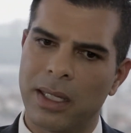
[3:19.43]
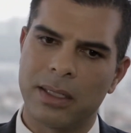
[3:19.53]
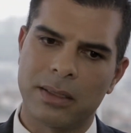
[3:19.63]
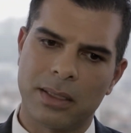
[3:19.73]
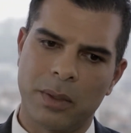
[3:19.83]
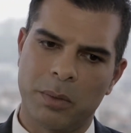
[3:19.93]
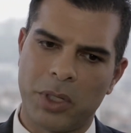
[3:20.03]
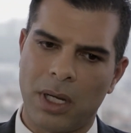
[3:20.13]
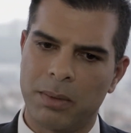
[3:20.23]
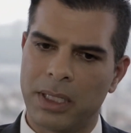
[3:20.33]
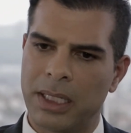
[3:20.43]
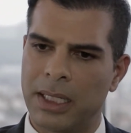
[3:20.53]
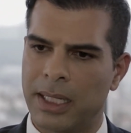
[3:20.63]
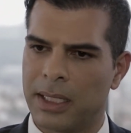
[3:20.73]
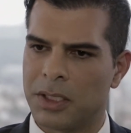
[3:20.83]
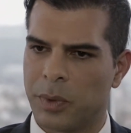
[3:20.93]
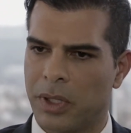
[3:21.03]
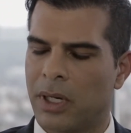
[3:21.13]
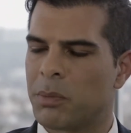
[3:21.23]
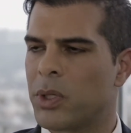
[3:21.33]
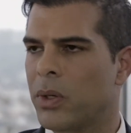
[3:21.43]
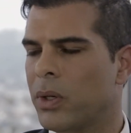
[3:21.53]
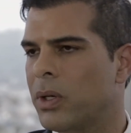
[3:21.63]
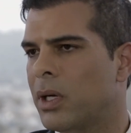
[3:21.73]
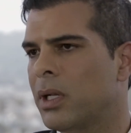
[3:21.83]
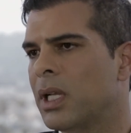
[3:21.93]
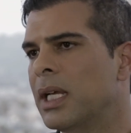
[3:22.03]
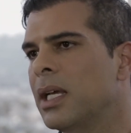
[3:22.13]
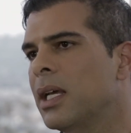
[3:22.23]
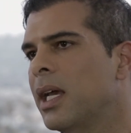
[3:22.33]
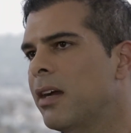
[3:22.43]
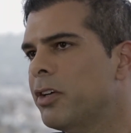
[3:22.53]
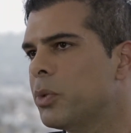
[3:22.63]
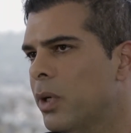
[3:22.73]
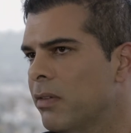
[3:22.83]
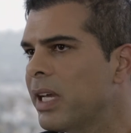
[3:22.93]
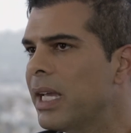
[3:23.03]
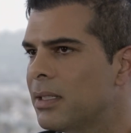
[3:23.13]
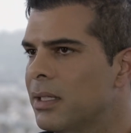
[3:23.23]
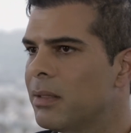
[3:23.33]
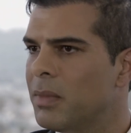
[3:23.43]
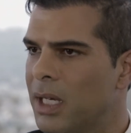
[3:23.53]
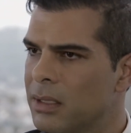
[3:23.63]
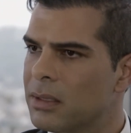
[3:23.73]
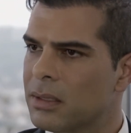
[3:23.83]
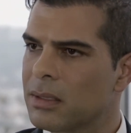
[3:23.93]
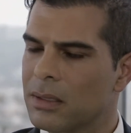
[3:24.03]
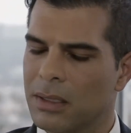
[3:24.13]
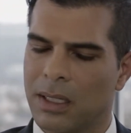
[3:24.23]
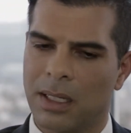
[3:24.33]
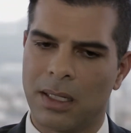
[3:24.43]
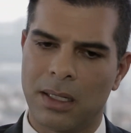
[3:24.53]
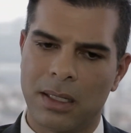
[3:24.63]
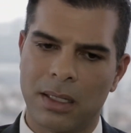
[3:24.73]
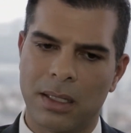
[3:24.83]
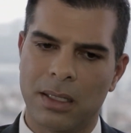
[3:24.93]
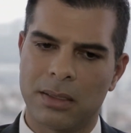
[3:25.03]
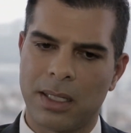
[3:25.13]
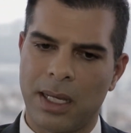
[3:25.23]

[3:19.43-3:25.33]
They would probably need, at least with our protocol, every 12 to 18 months, this